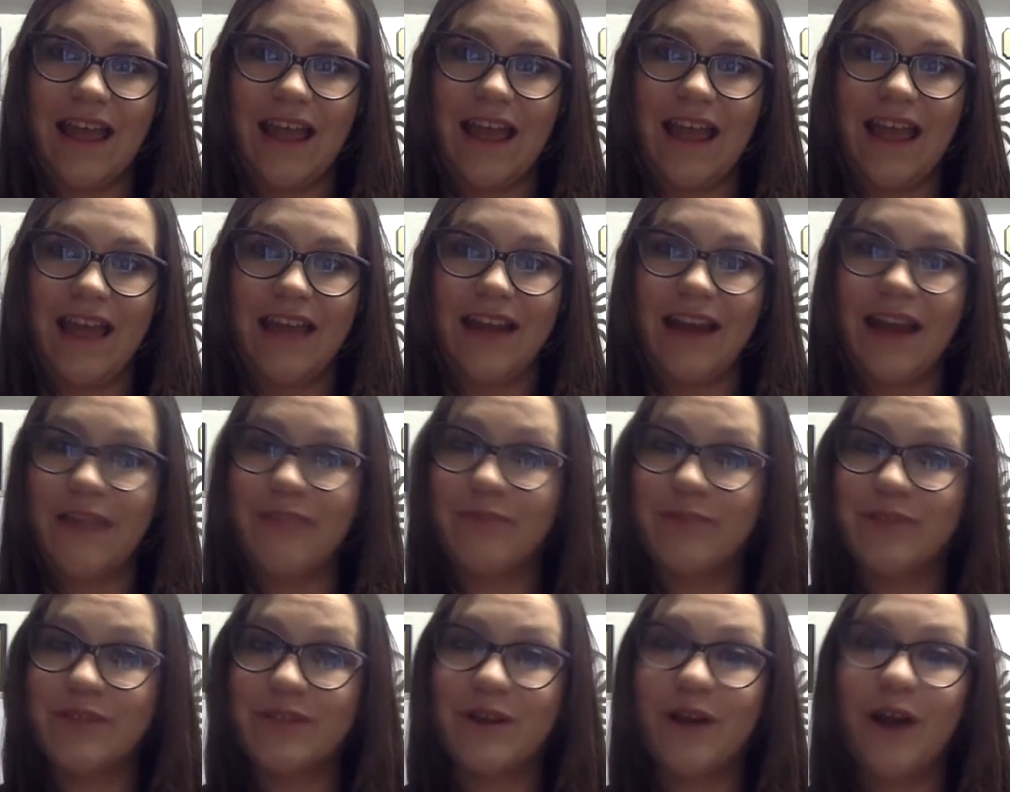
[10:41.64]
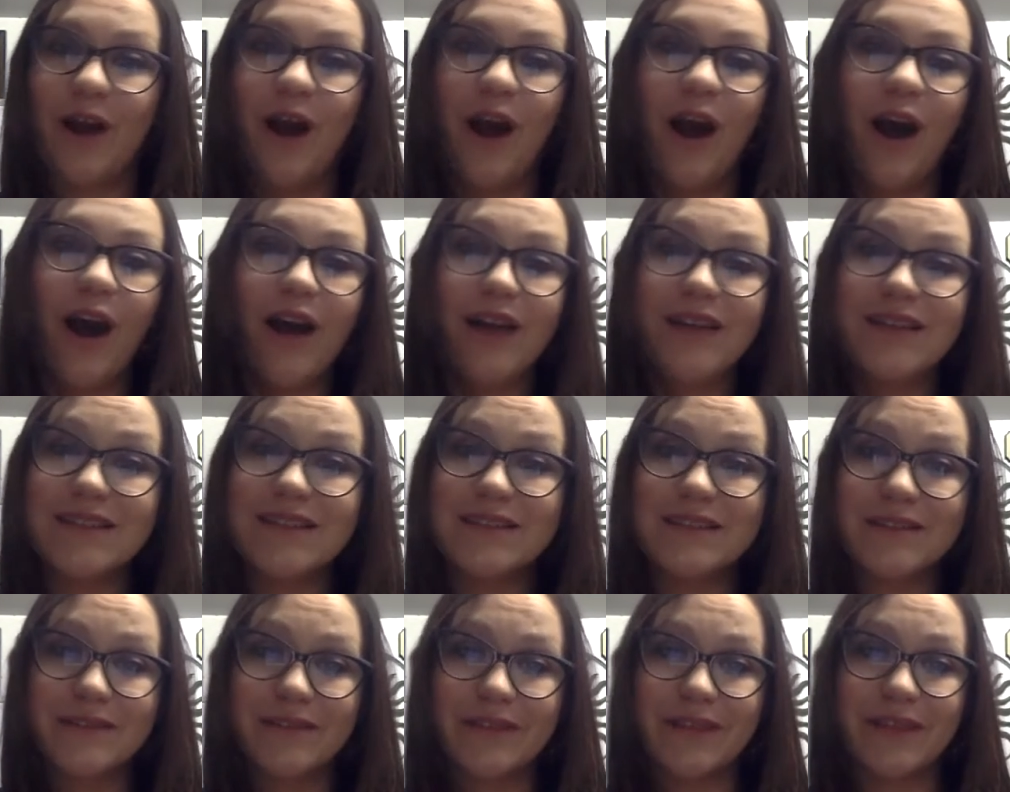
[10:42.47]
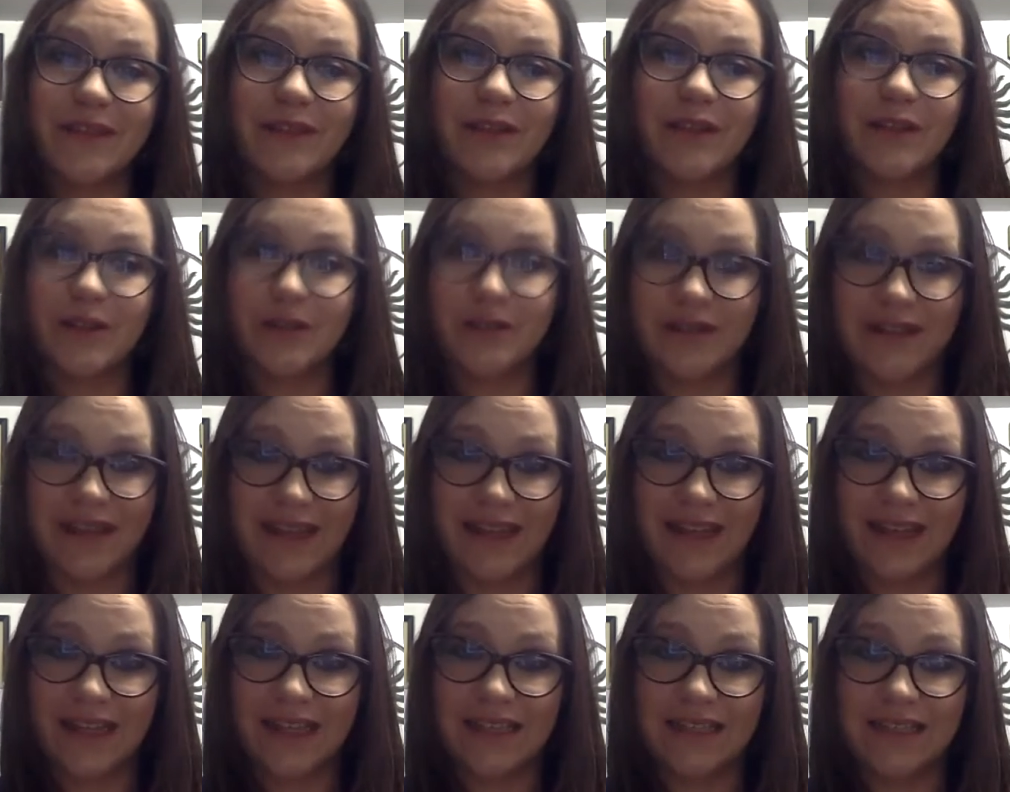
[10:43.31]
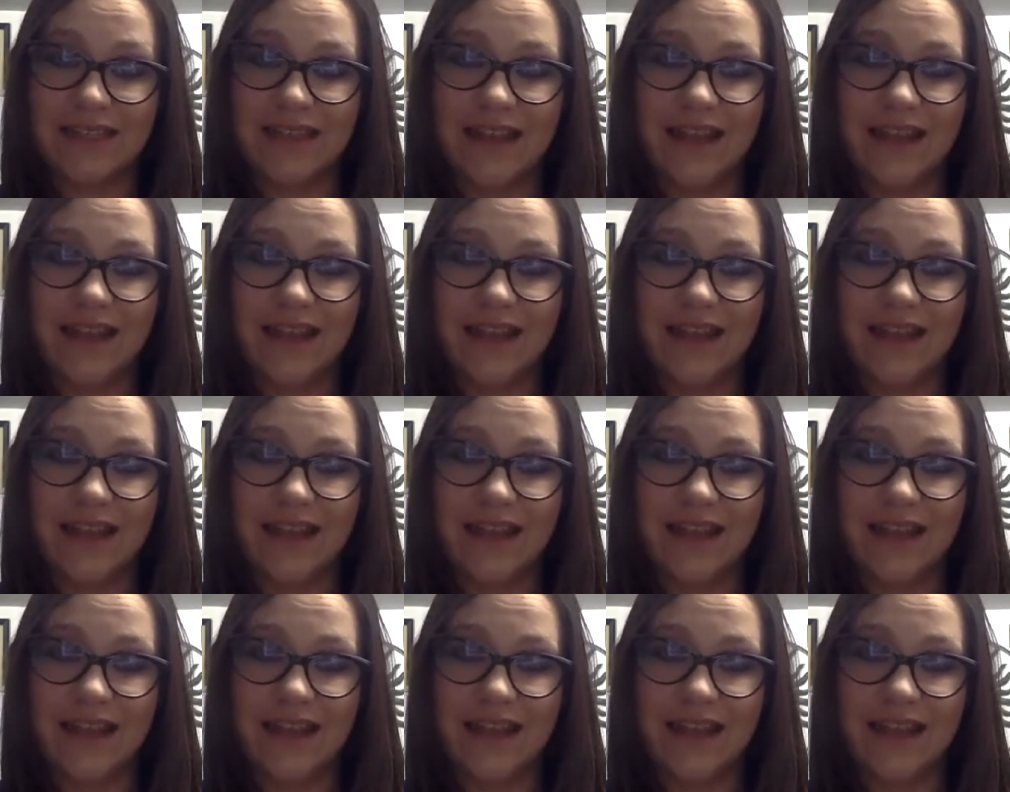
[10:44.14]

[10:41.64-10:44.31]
And I'm constantly learning